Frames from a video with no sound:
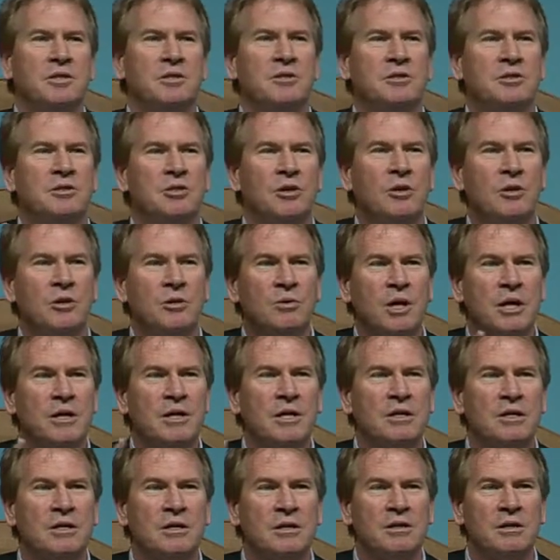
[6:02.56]
show, I
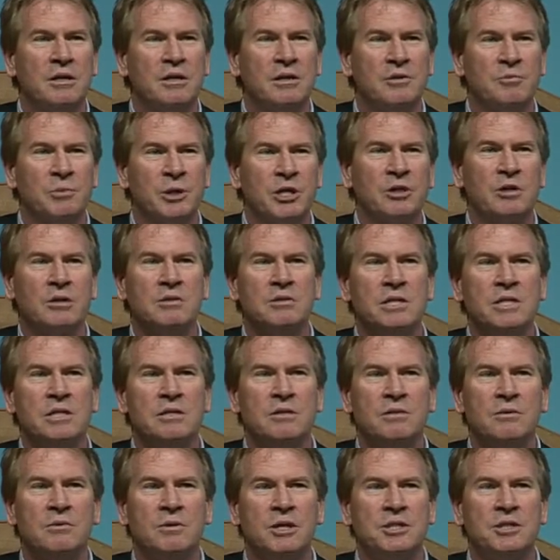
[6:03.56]
think a recurring
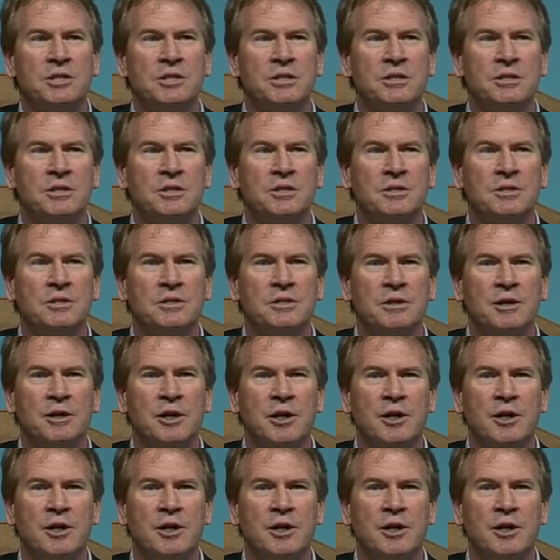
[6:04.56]
question is,